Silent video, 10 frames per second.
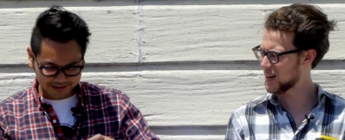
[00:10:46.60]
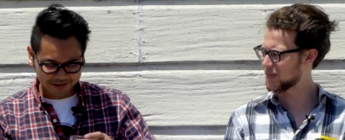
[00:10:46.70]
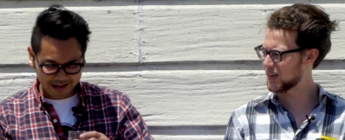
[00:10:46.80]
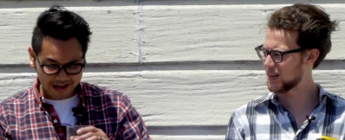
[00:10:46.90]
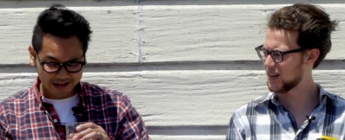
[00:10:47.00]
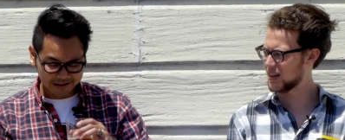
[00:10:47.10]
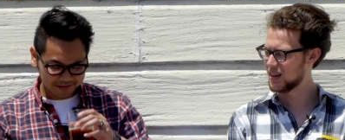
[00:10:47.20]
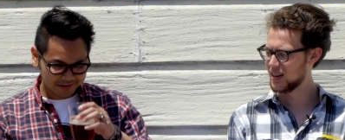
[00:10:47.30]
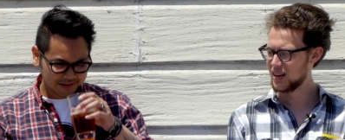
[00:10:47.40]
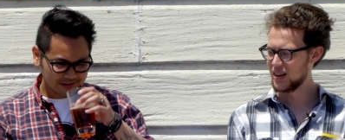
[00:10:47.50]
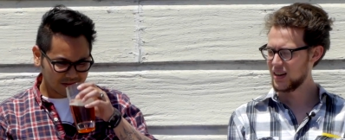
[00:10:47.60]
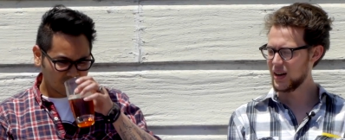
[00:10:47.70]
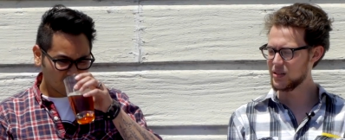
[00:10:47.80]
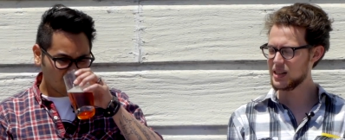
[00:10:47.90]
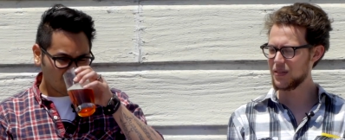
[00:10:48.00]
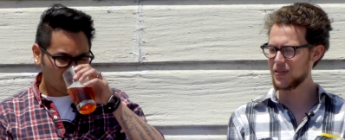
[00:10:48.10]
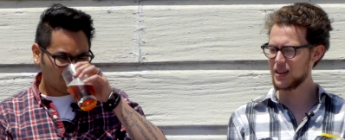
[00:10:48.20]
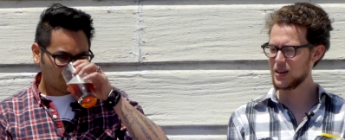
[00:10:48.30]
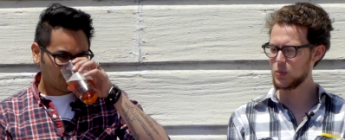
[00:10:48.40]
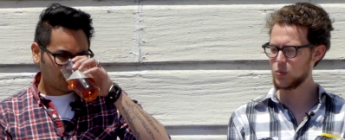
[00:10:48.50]
Speaker 1: so. Yeah. It was
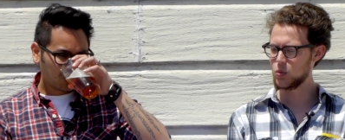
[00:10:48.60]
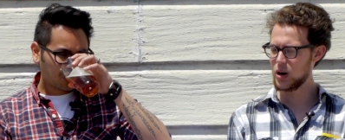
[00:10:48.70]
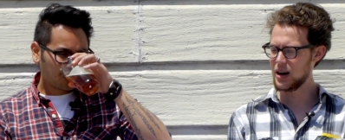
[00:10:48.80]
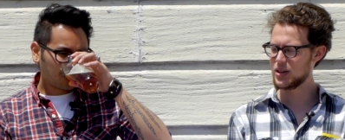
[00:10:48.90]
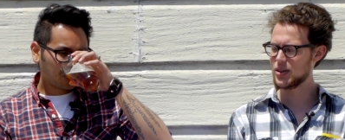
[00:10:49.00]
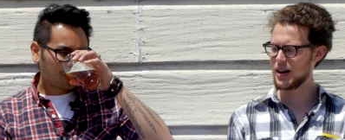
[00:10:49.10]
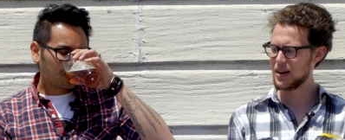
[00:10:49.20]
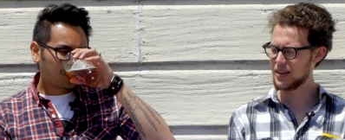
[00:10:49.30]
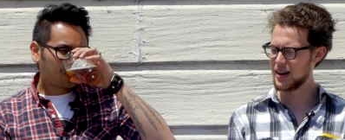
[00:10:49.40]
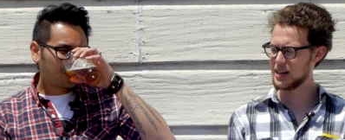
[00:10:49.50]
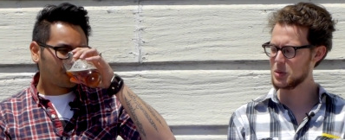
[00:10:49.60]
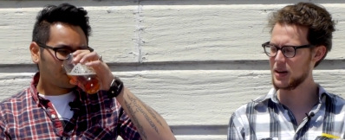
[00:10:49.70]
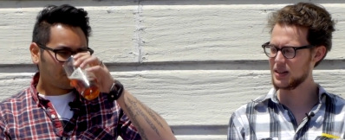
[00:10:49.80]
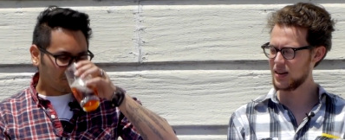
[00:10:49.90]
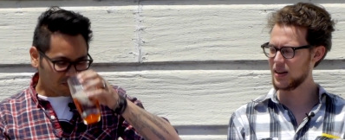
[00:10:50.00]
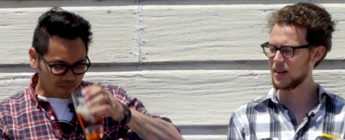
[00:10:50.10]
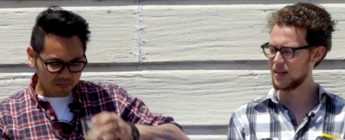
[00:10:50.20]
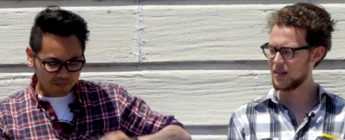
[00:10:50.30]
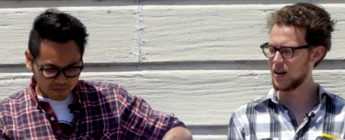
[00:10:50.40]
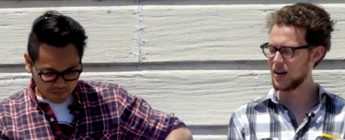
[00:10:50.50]
definitely way drier than I expected on
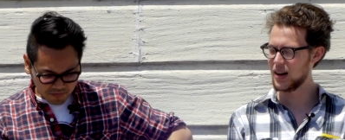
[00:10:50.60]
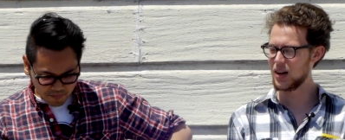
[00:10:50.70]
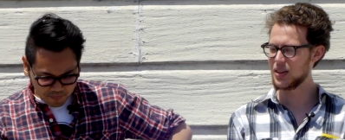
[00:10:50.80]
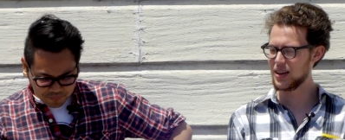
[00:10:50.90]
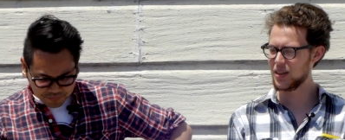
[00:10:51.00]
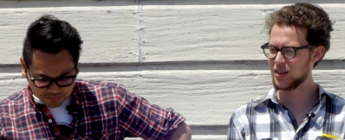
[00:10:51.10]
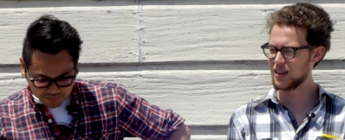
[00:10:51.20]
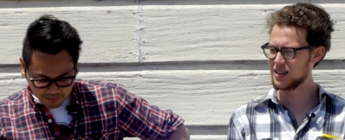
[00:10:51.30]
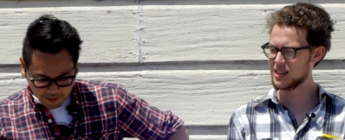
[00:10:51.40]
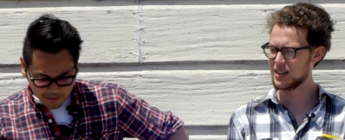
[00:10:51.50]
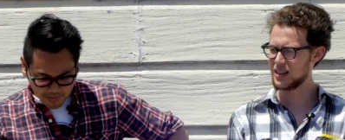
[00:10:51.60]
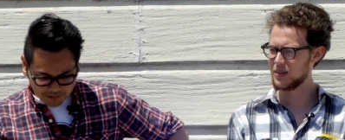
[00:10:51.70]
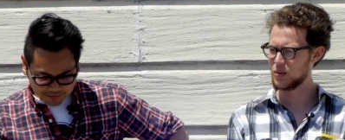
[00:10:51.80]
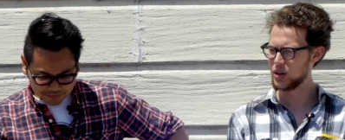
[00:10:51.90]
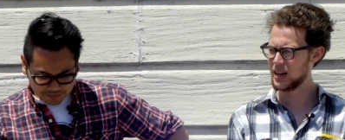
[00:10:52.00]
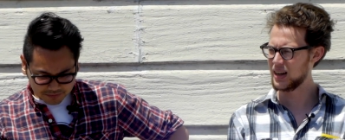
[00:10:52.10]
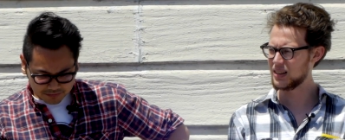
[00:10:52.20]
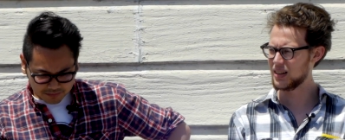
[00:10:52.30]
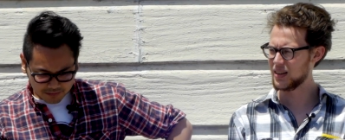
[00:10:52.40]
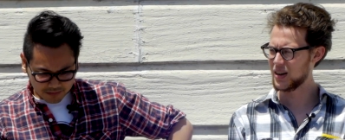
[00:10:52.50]
mm-hmm. on all the other things that we
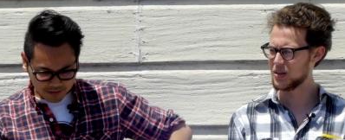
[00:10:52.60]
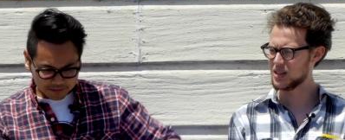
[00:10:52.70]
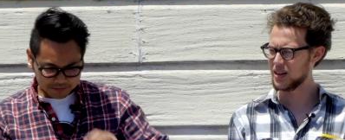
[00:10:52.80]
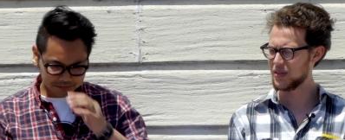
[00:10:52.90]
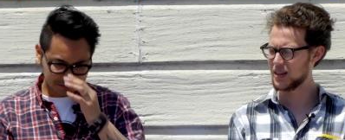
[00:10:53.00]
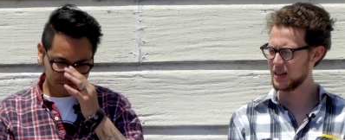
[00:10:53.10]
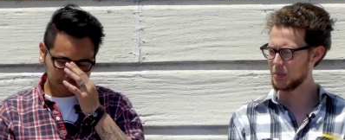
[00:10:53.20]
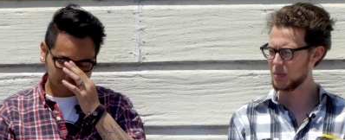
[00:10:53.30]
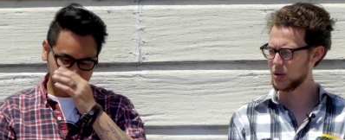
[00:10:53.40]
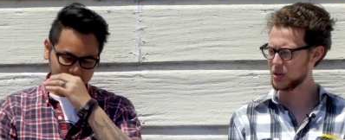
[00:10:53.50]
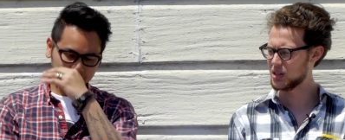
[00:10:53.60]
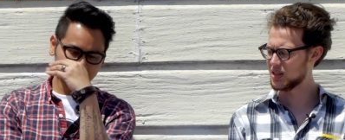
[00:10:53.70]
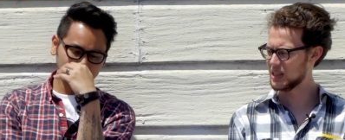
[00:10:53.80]
ate there. That was definitely most